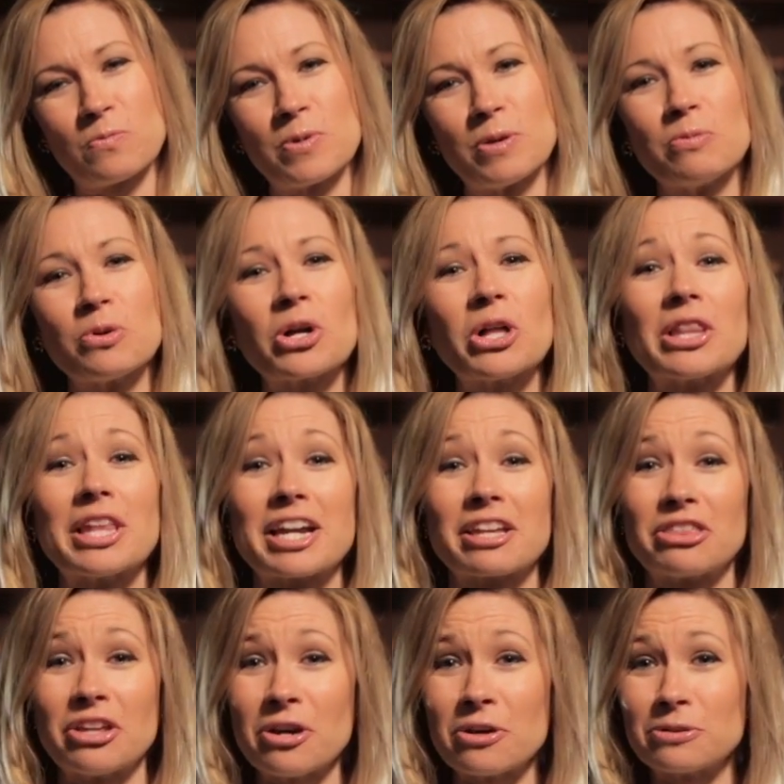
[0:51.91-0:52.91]
We will
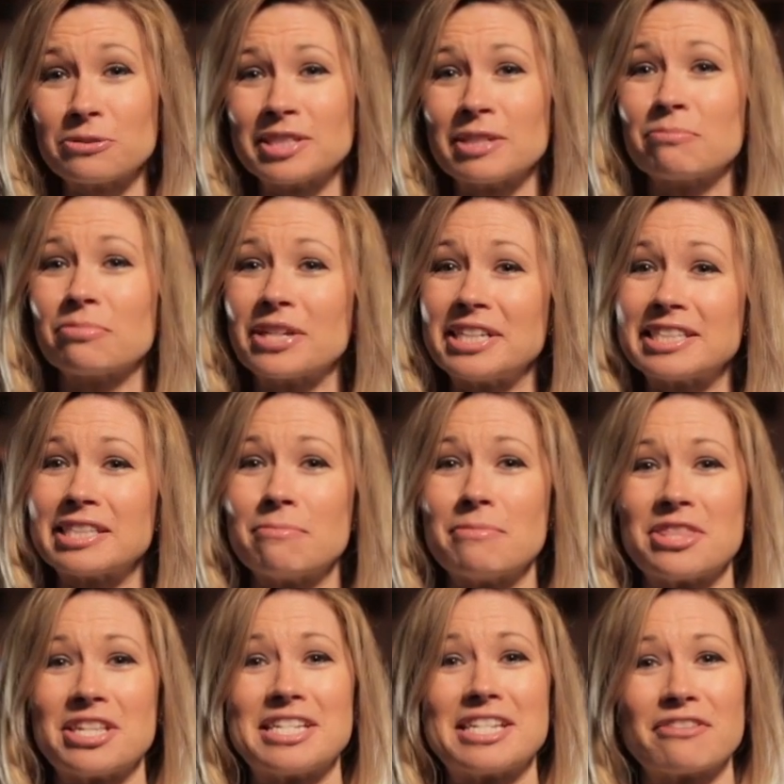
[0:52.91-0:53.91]
collect those and place them
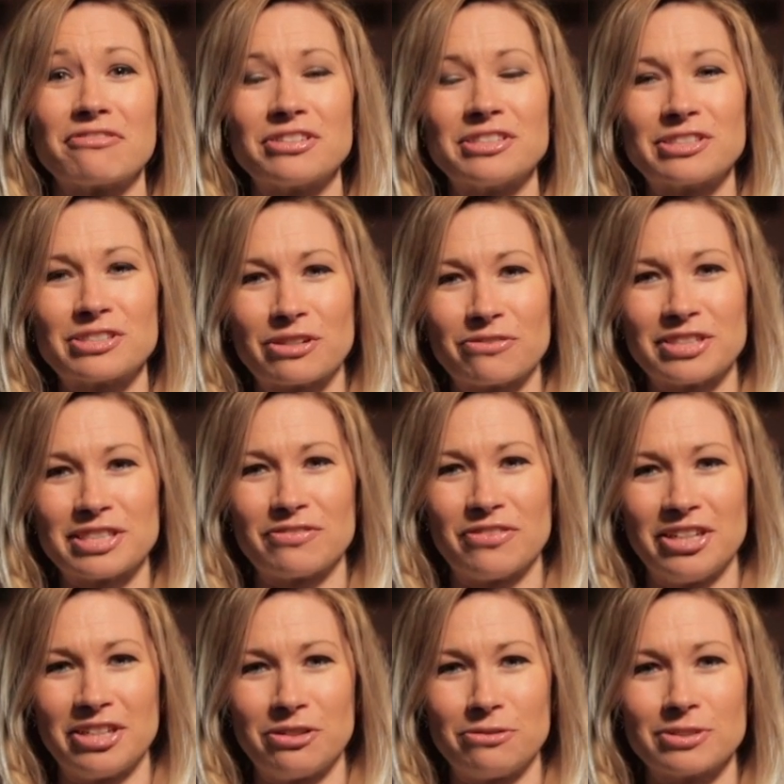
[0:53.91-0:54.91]
in the different service
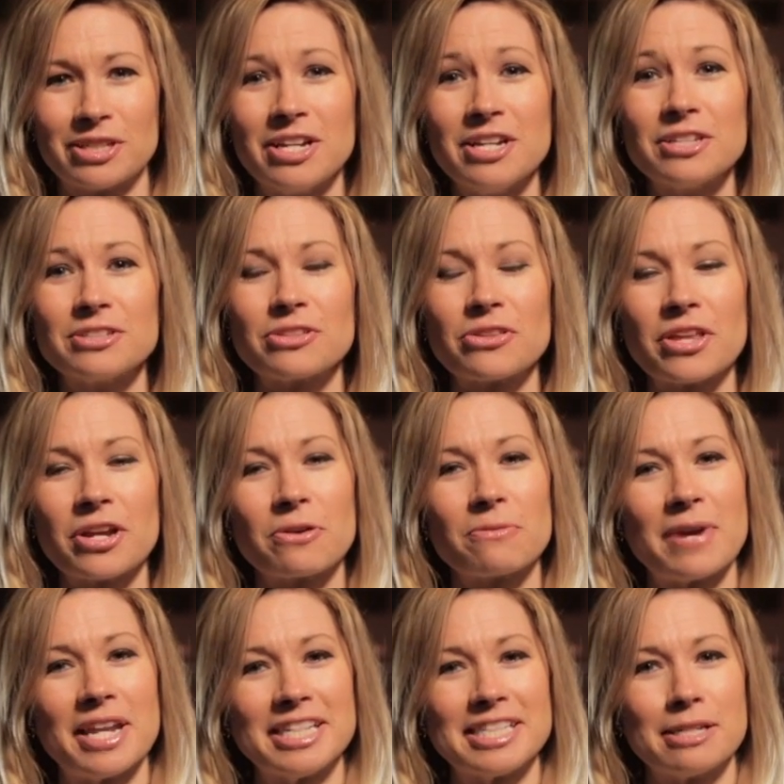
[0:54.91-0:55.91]
venues so they are
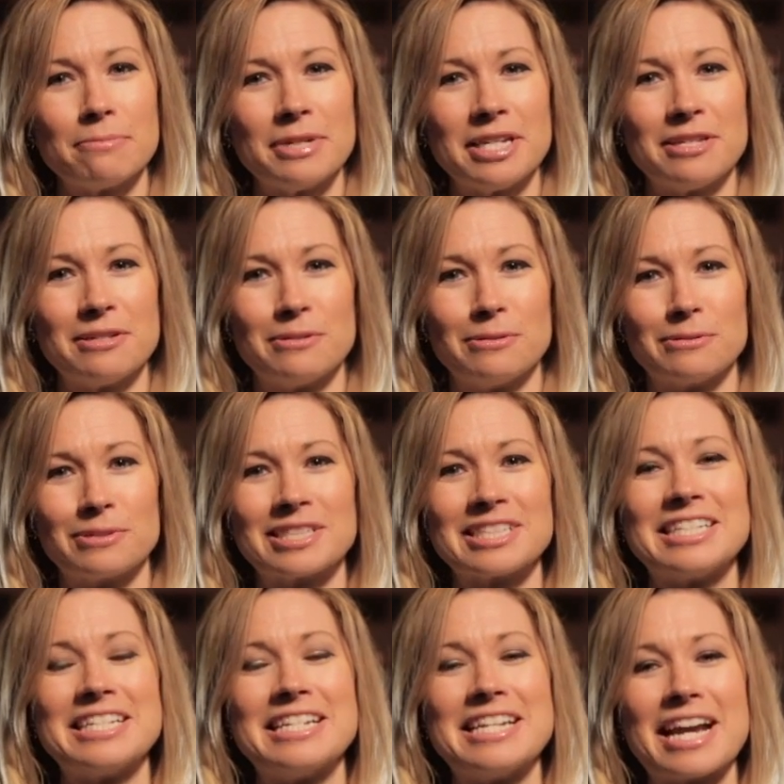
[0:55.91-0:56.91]
ready to be
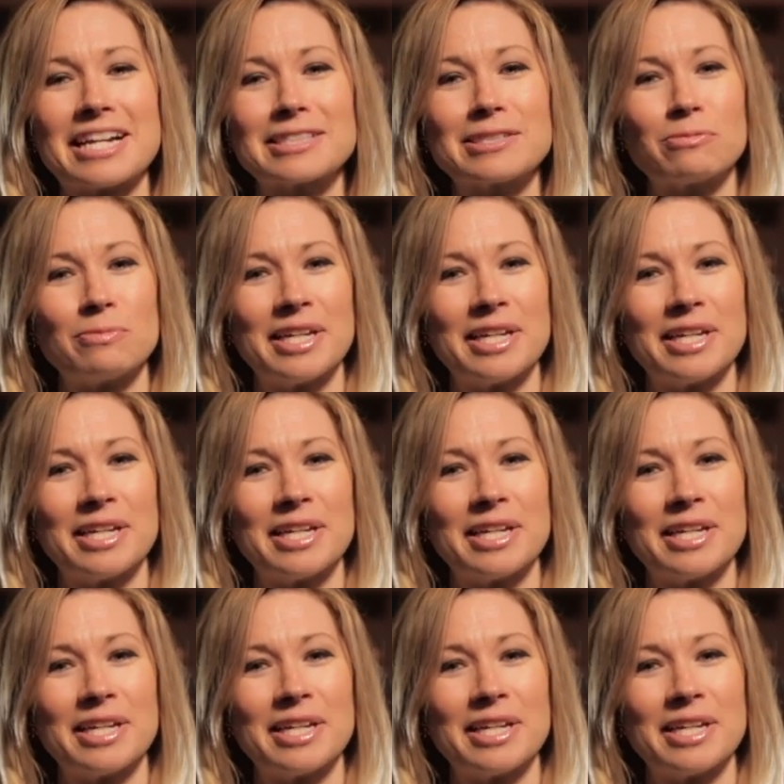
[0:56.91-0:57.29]
used next